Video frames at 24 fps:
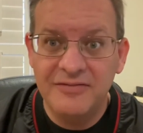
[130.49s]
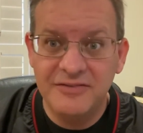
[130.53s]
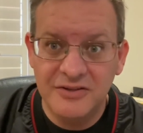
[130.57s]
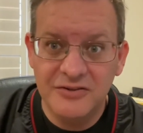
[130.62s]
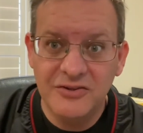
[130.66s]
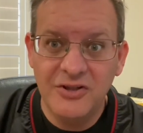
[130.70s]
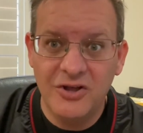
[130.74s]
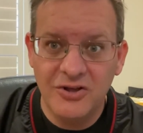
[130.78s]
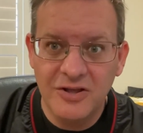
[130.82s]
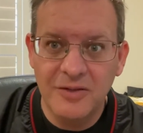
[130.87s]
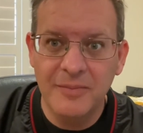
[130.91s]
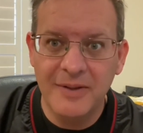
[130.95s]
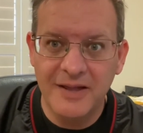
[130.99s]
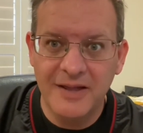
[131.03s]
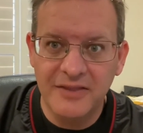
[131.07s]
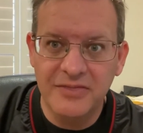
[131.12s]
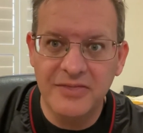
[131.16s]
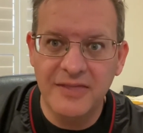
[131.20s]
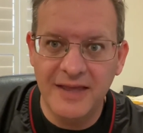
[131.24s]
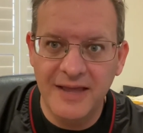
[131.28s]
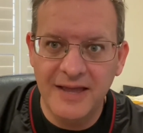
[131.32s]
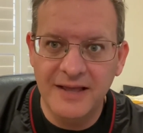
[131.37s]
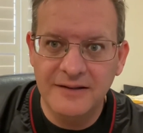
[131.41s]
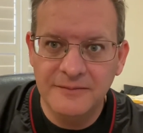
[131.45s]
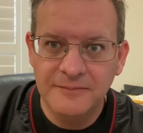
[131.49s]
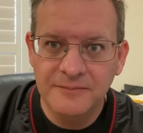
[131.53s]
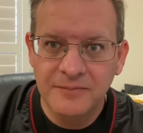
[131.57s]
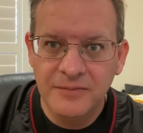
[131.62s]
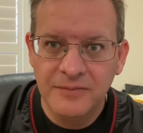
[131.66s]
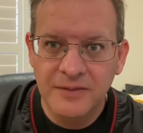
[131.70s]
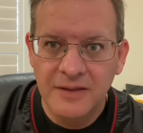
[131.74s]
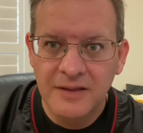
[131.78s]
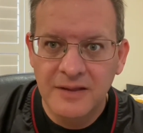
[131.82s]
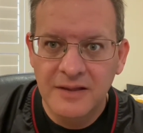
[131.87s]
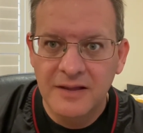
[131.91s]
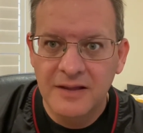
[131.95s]
to talk about that
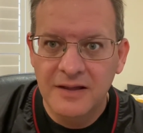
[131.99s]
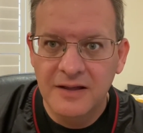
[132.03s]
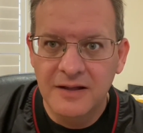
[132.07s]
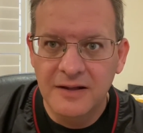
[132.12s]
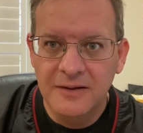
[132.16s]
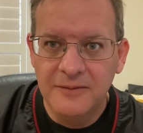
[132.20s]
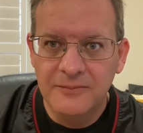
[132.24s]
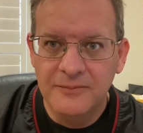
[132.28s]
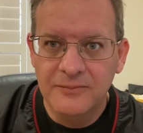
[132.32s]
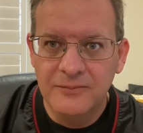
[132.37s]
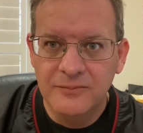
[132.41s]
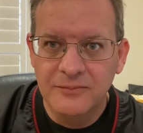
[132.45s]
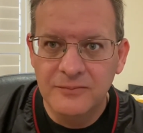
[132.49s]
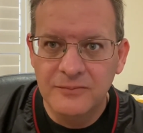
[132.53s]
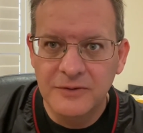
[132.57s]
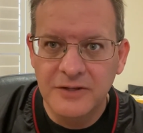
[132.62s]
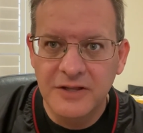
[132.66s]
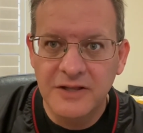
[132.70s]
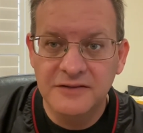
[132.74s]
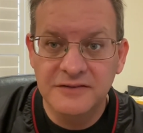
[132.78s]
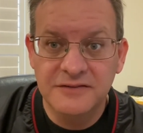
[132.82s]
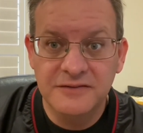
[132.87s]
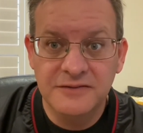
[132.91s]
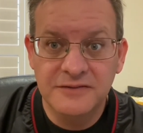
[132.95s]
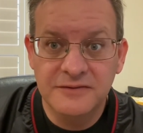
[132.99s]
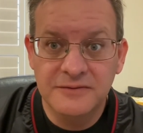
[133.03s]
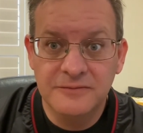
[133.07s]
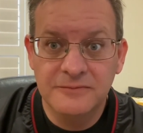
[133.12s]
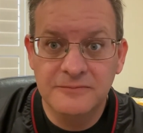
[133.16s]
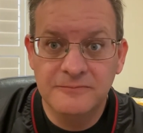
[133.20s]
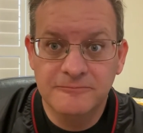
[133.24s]
um, because